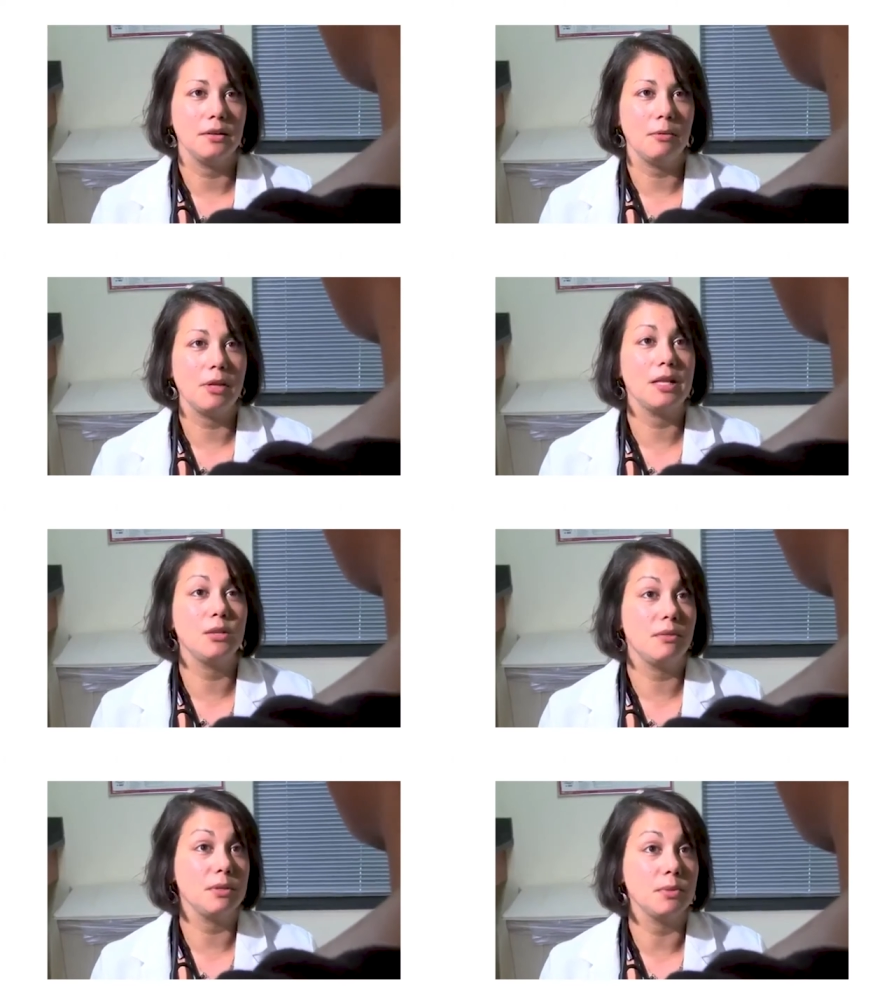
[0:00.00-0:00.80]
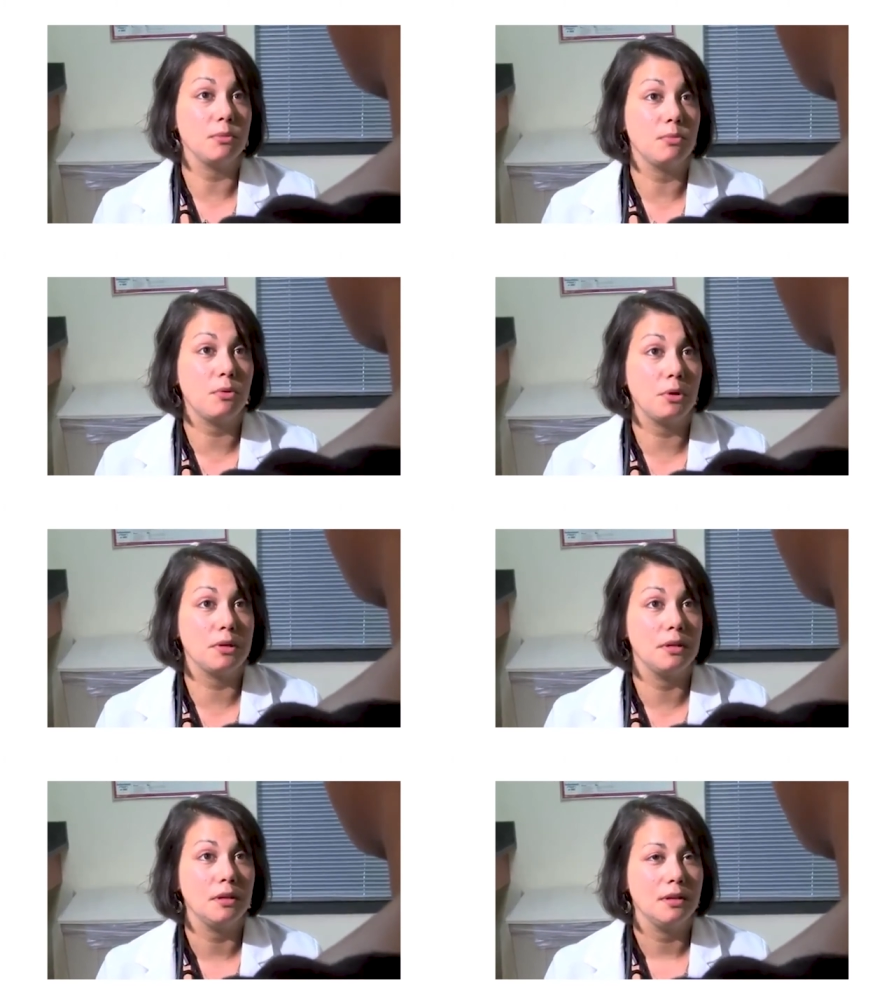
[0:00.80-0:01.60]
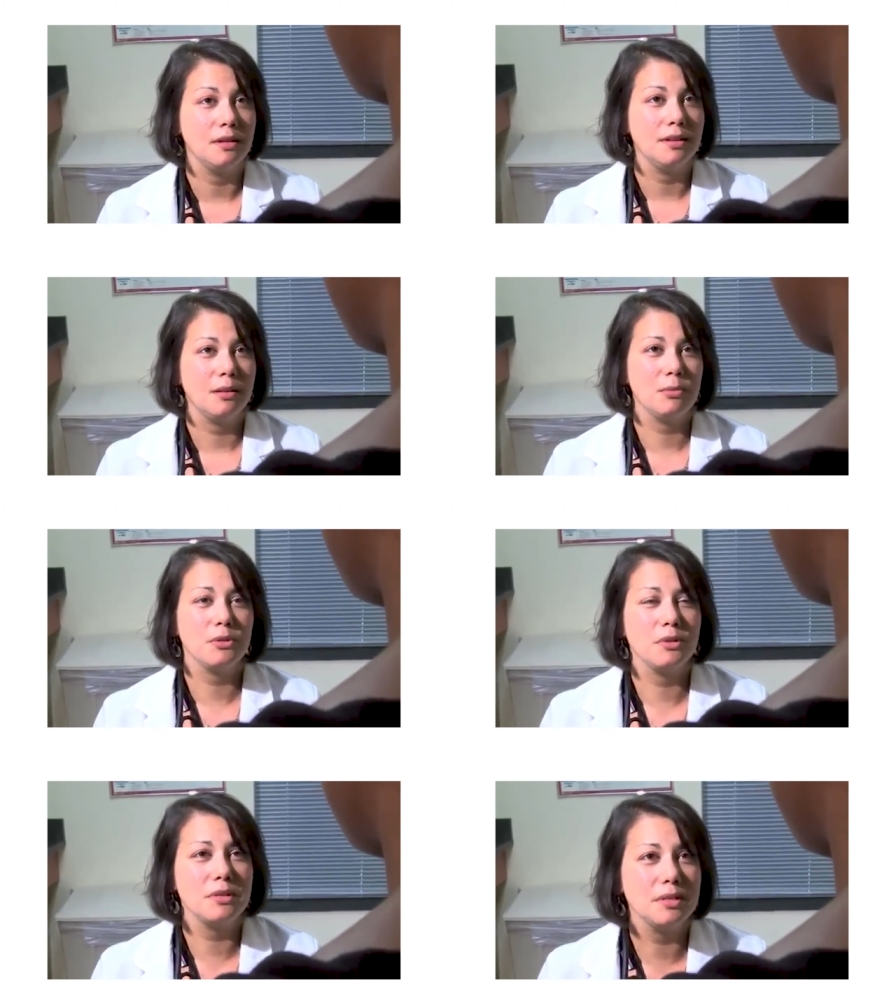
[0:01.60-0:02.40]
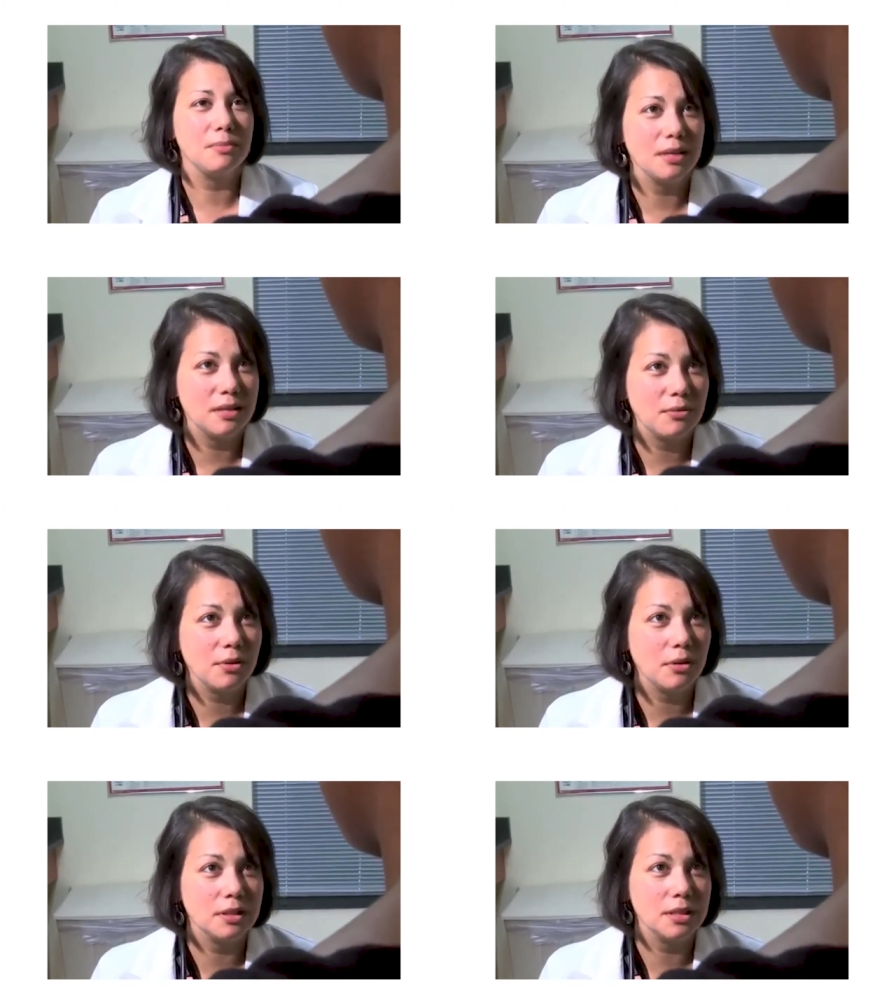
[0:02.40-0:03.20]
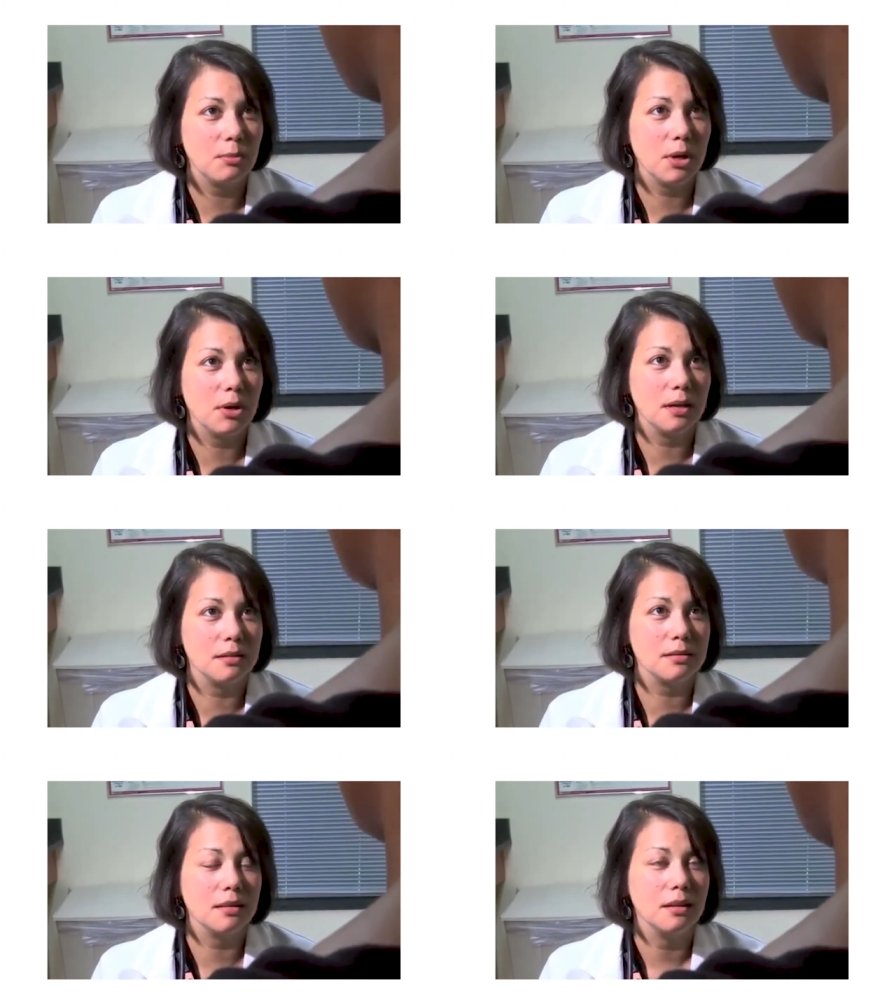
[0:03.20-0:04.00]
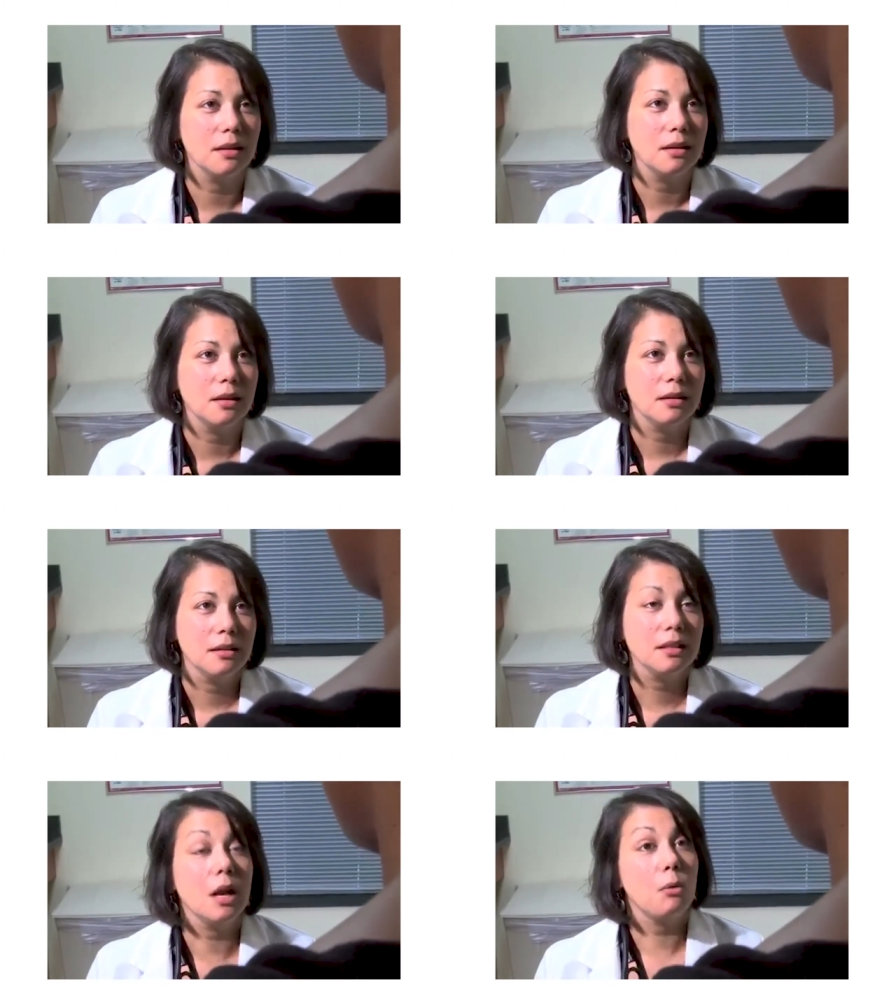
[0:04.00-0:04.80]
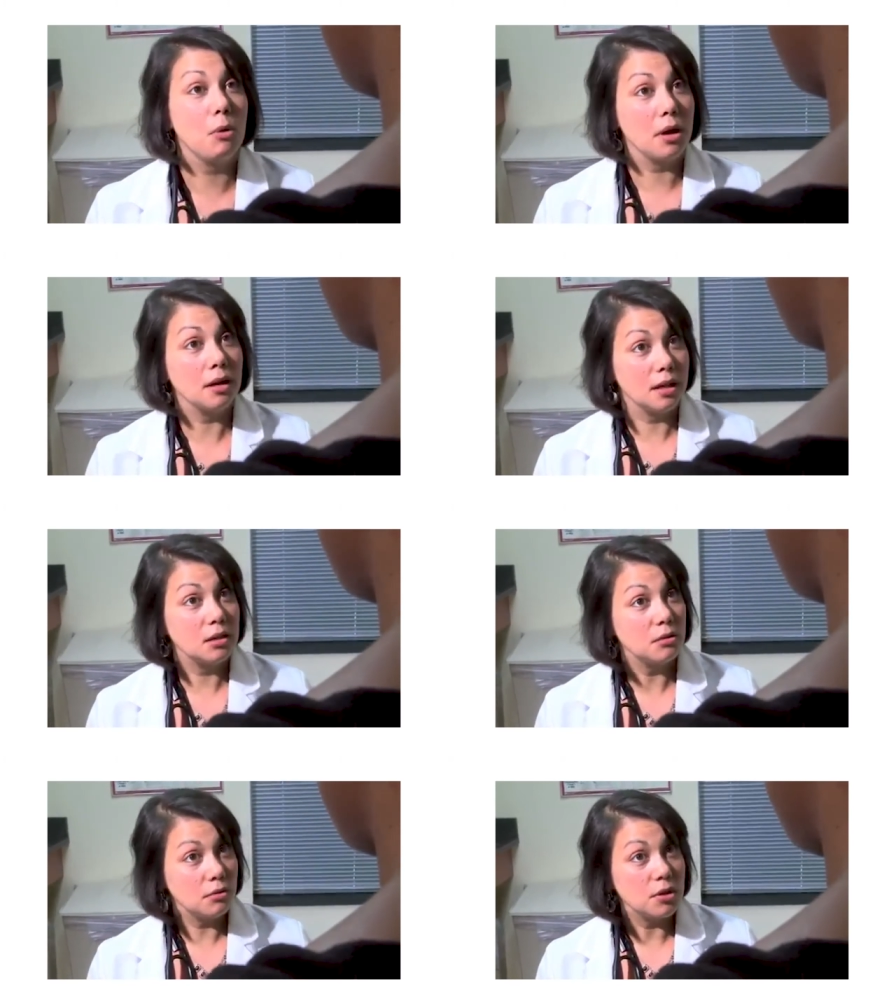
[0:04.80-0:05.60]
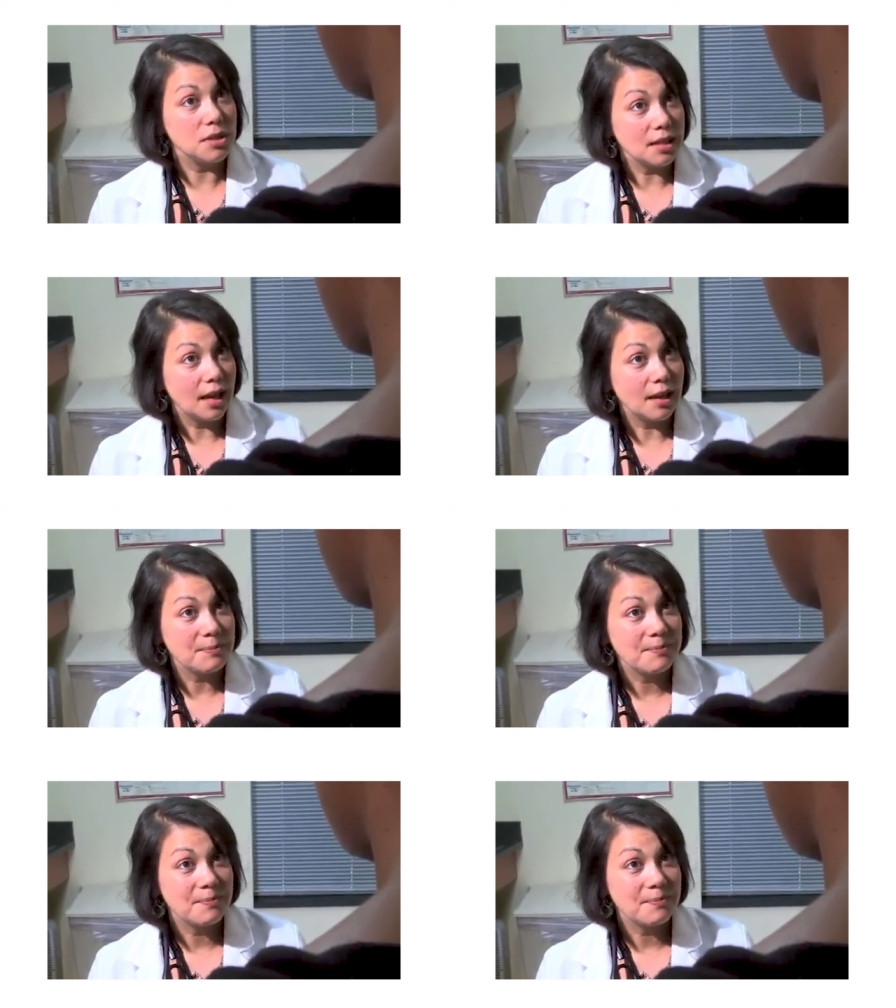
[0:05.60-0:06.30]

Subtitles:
I'm glad you have some support. I'm sure this has been a difficult experience. Now, what can I do for you today?